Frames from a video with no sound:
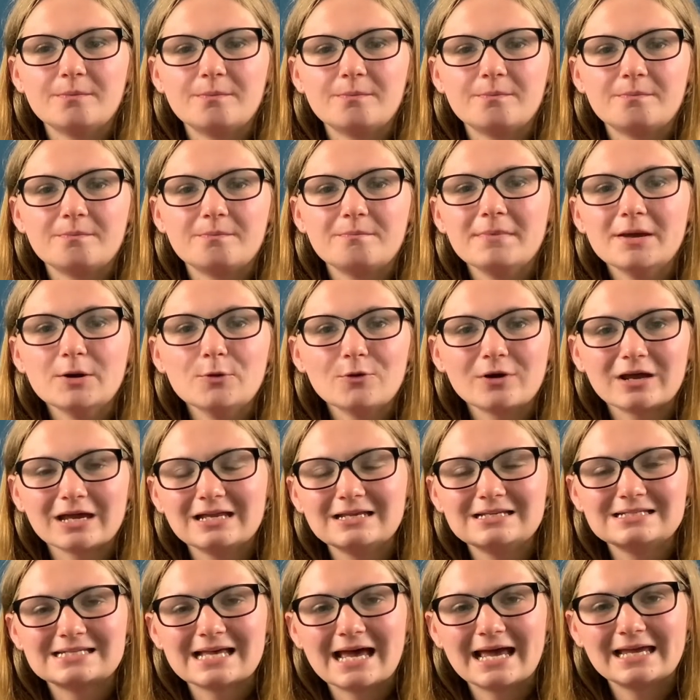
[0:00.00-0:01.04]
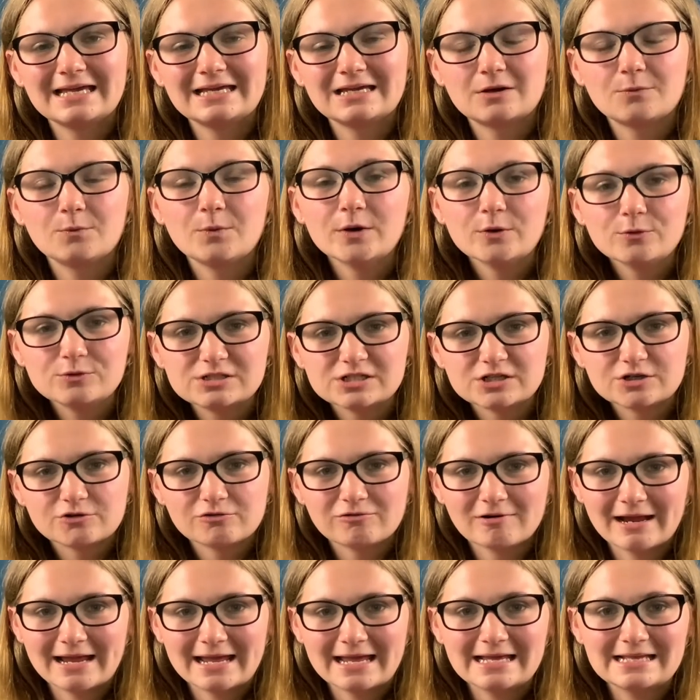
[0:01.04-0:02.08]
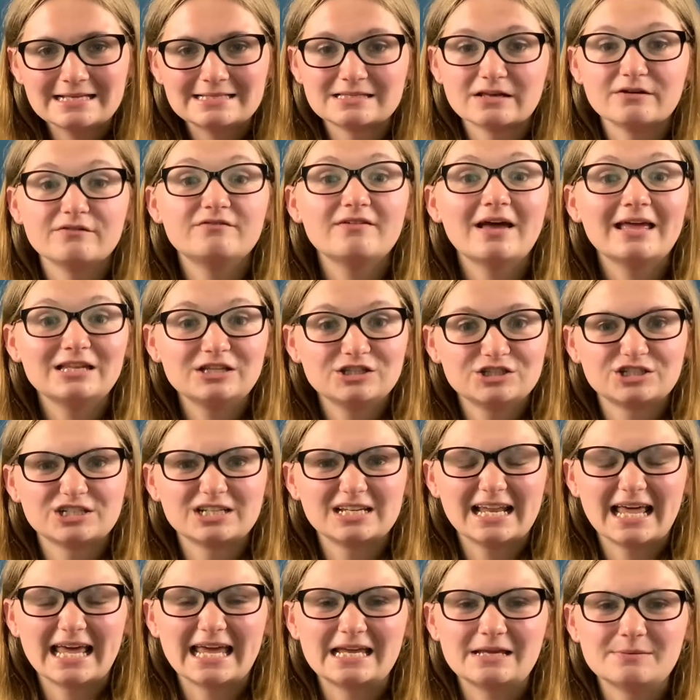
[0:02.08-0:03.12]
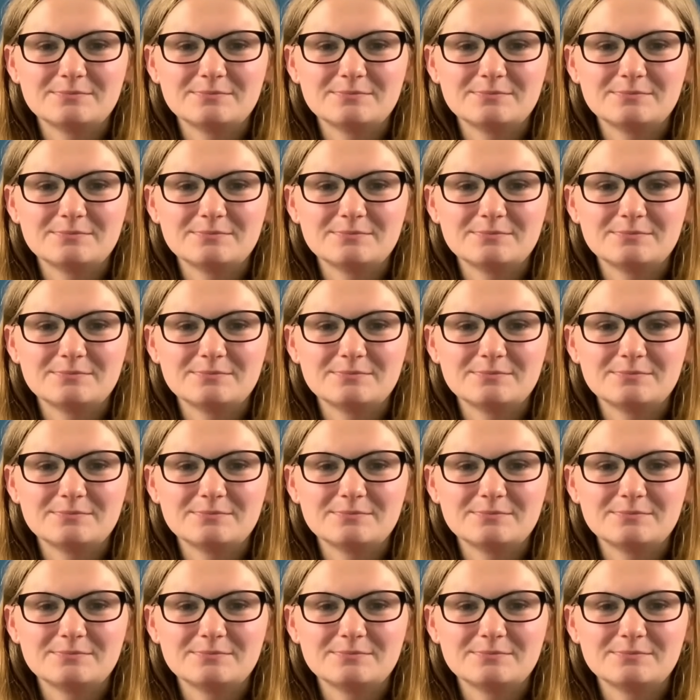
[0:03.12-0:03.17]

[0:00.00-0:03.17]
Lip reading: milk intake will decrease eventually,